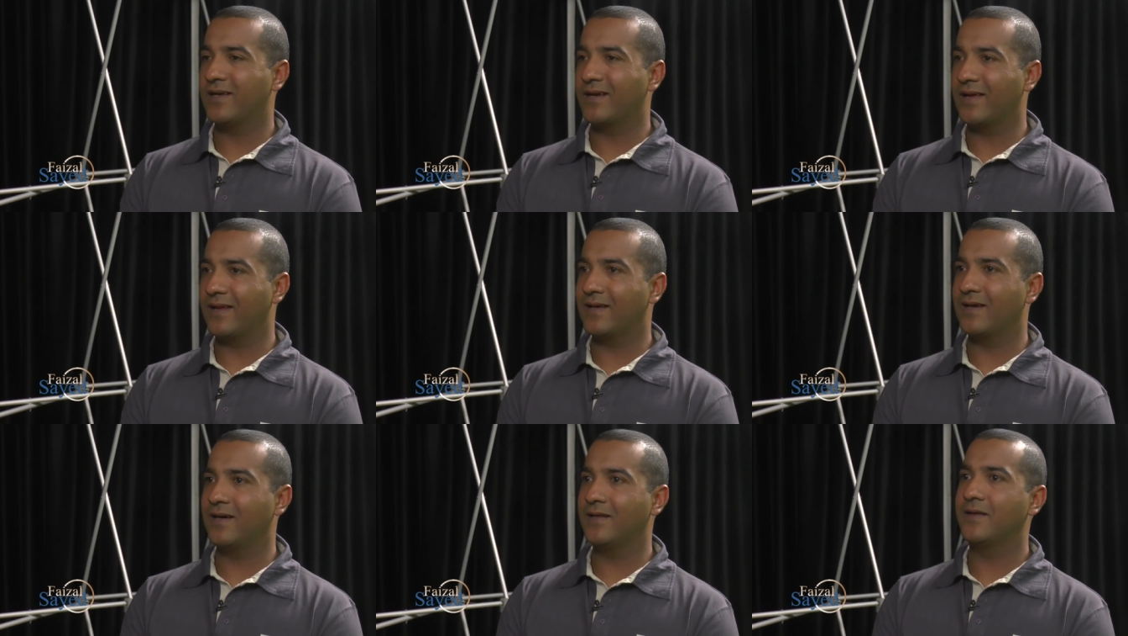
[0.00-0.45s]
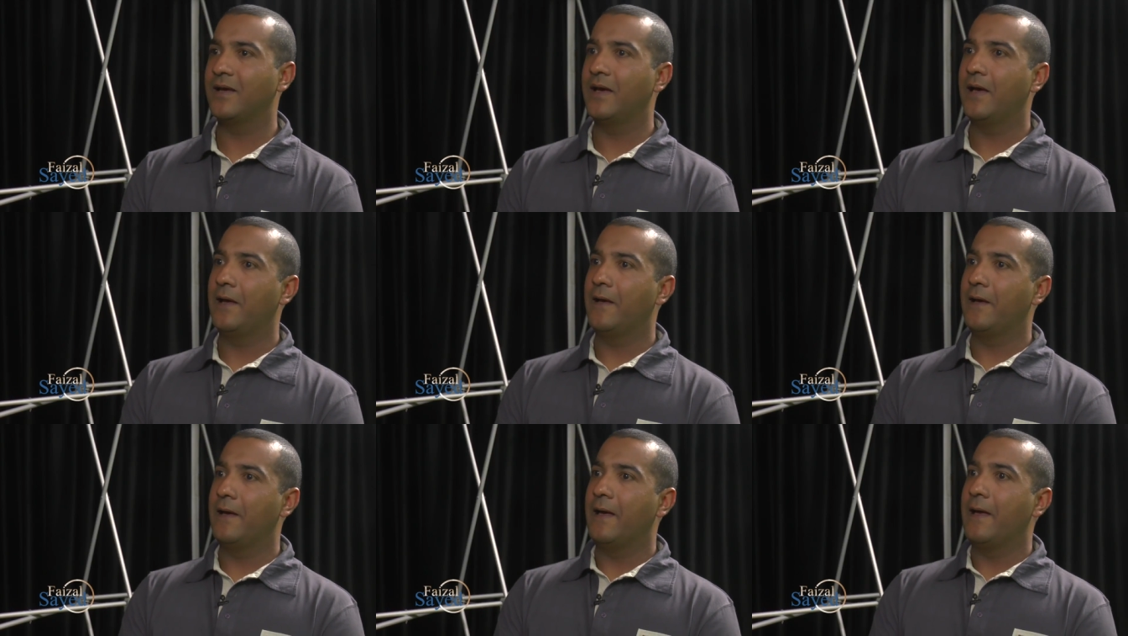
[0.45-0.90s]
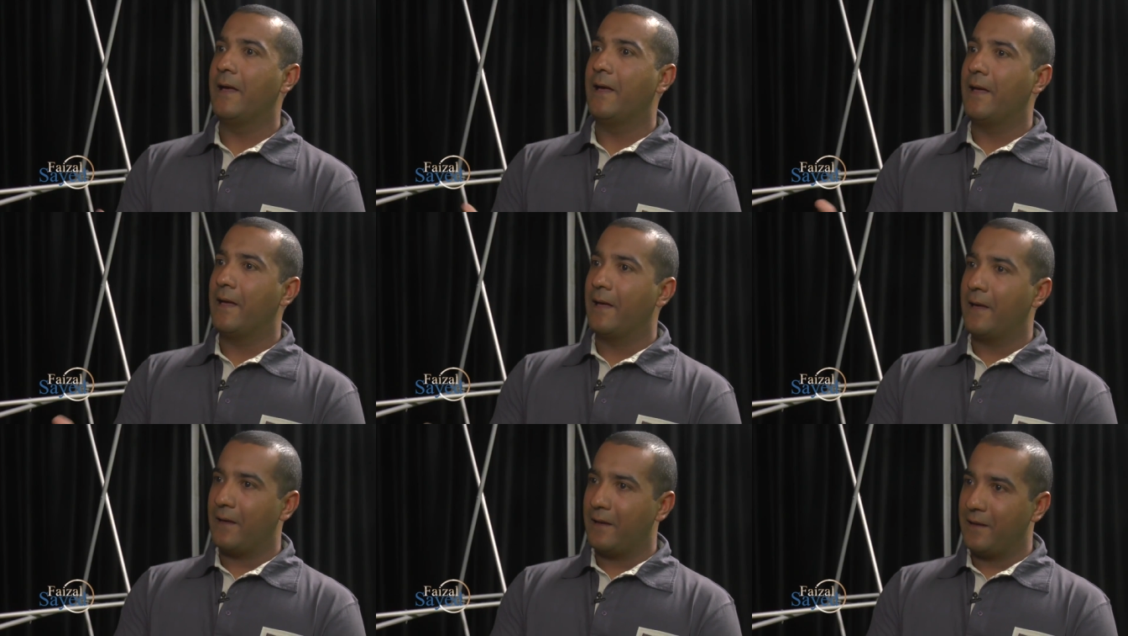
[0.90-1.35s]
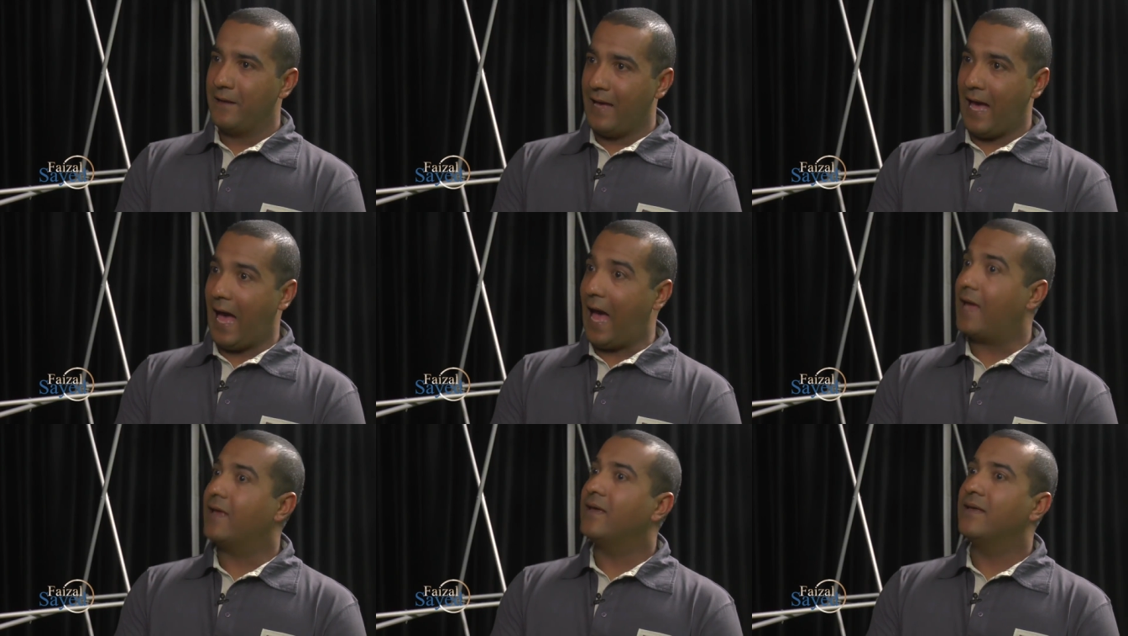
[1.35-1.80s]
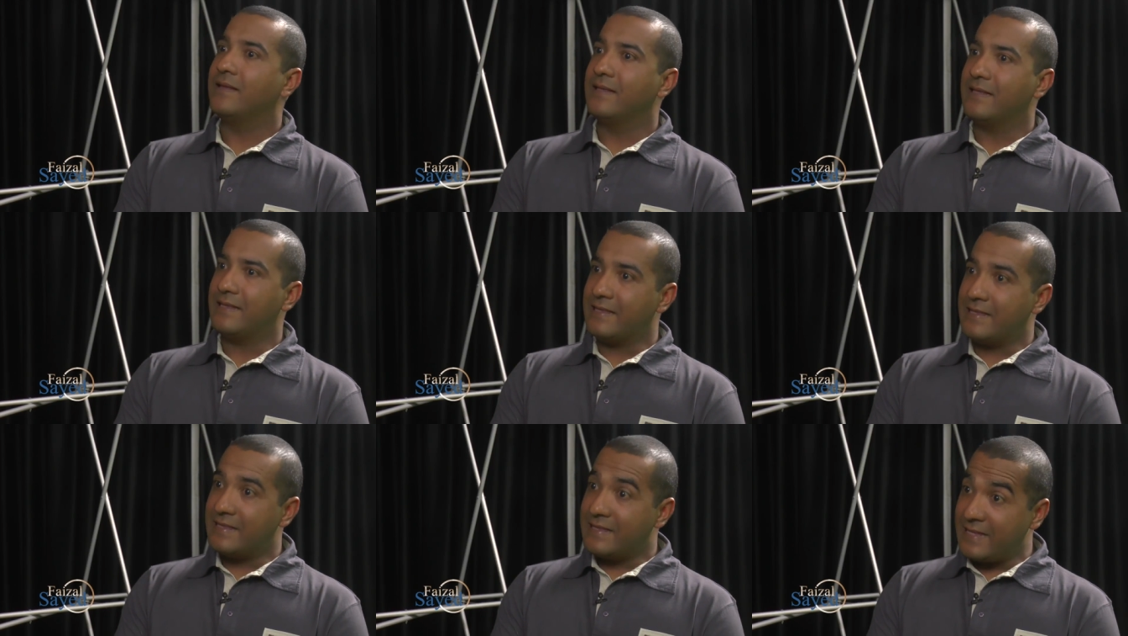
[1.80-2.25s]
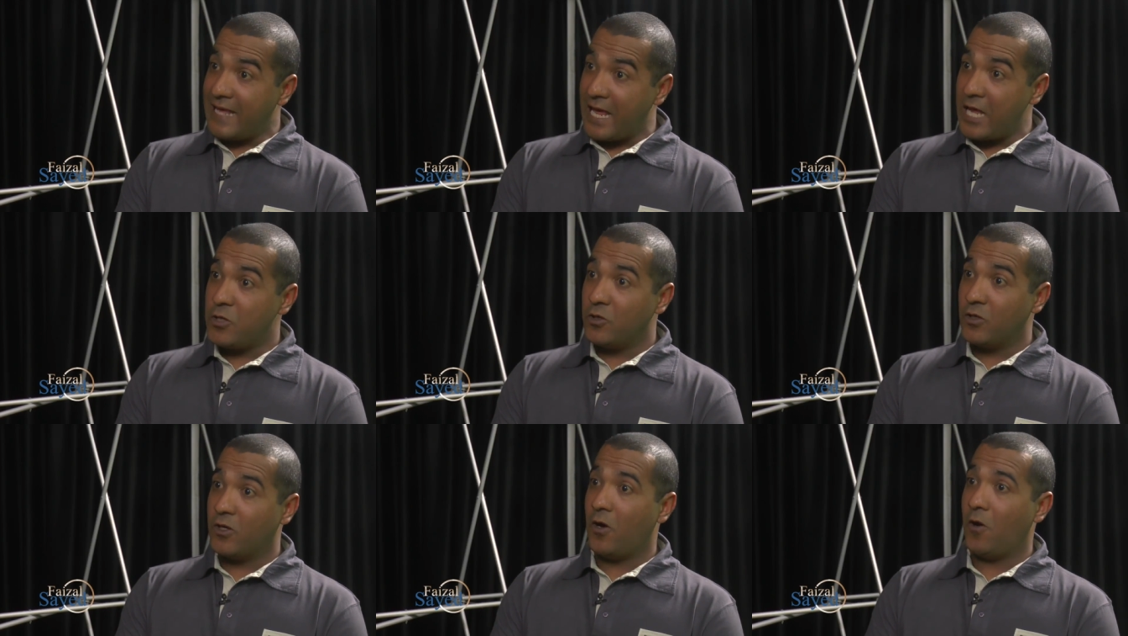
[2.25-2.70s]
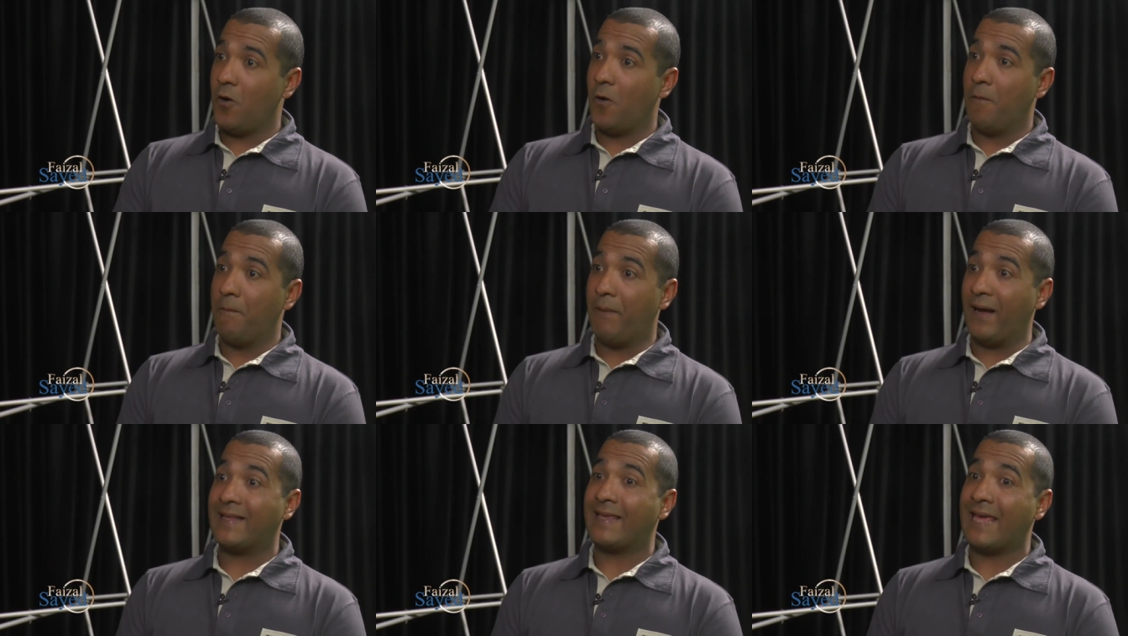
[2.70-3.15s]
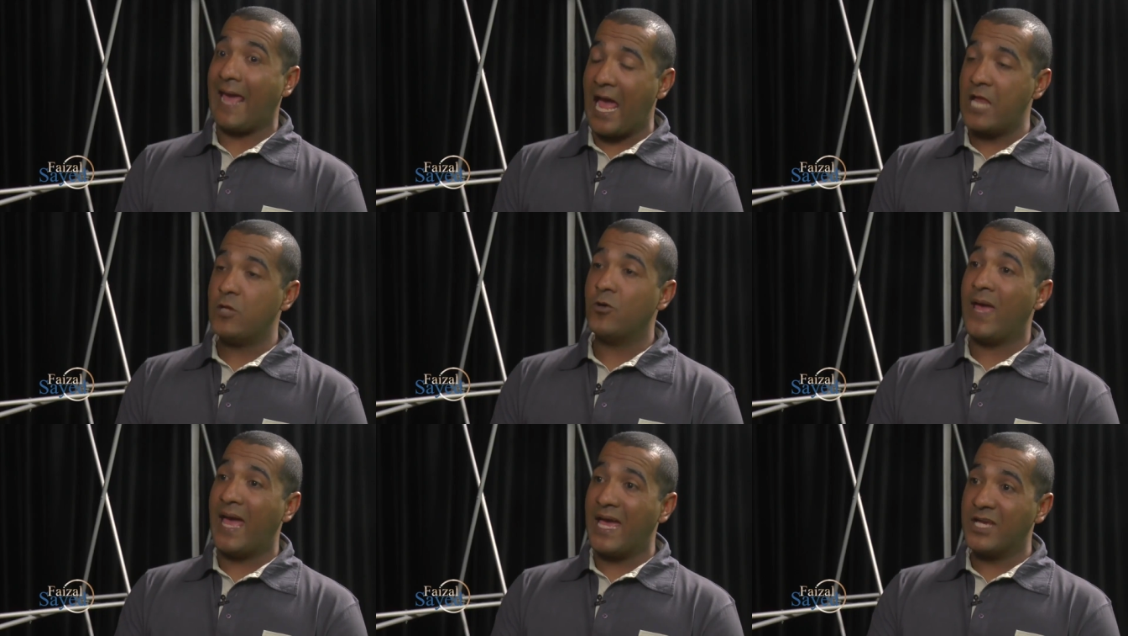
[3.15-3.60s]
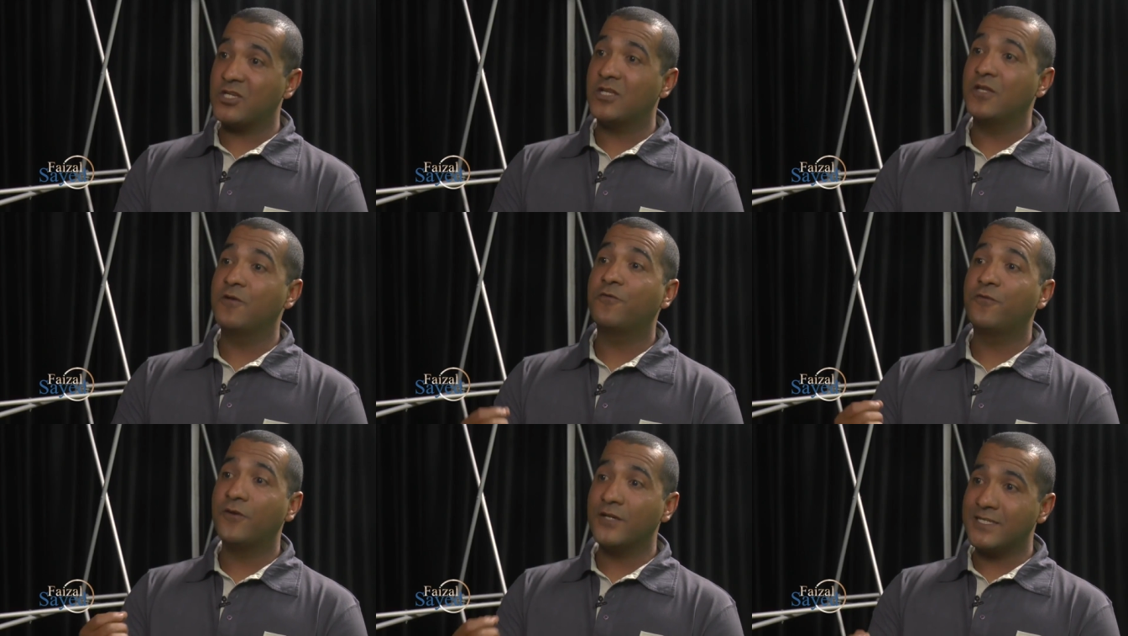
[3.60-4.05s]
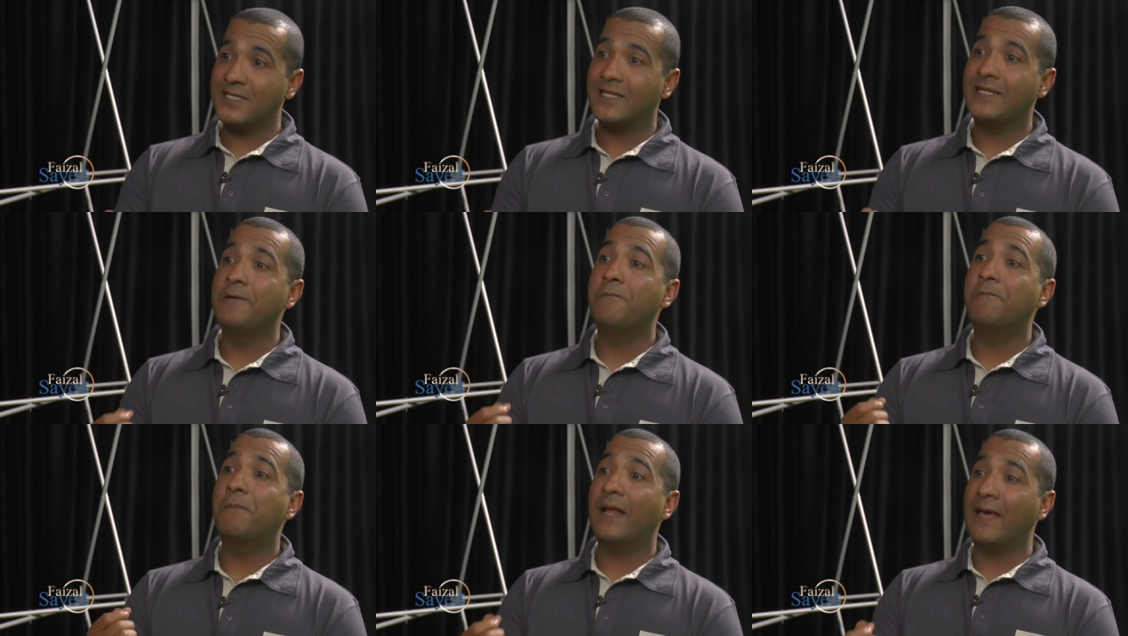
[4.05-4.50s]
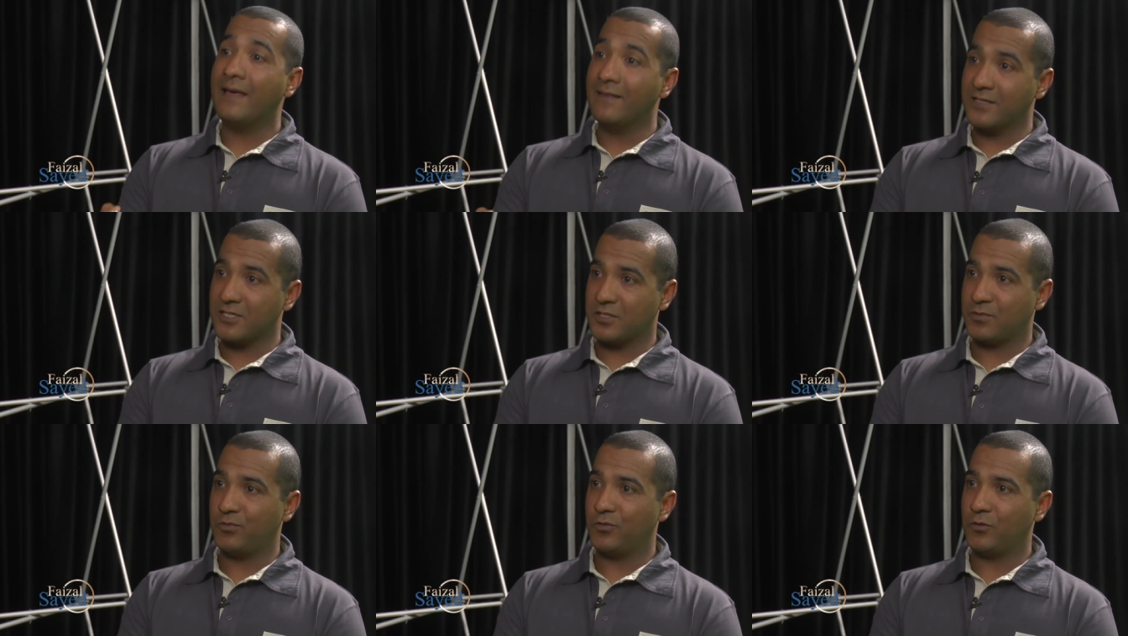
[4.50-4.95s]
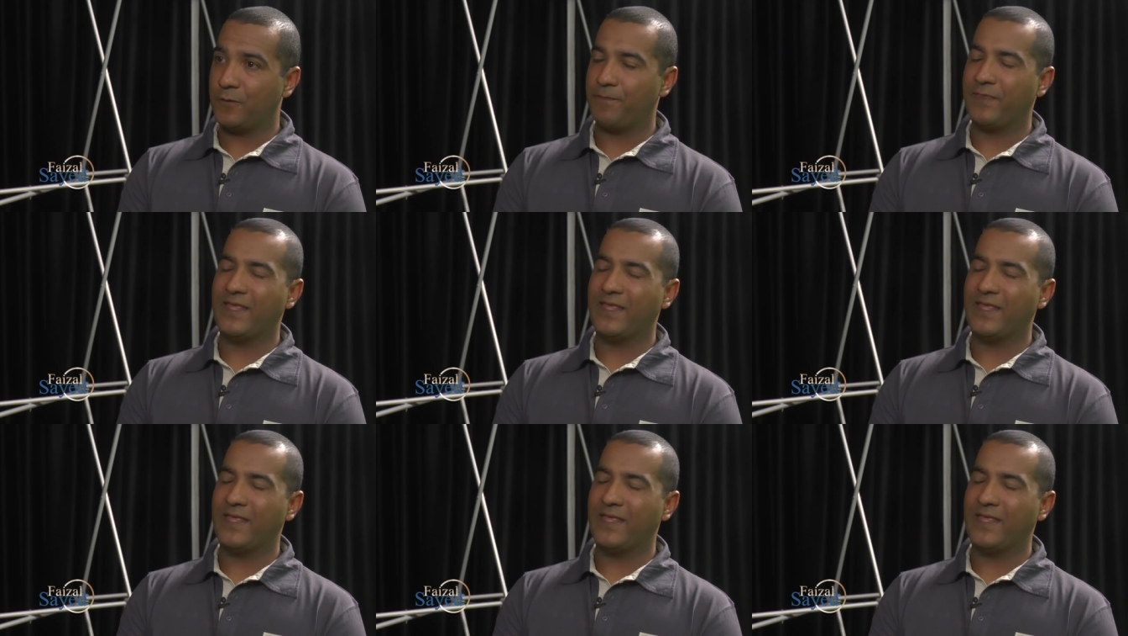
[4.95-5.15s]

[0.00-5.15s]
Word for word: I have an interest in soccer and I've got an interest in cricket. But can you actually physically play the sport?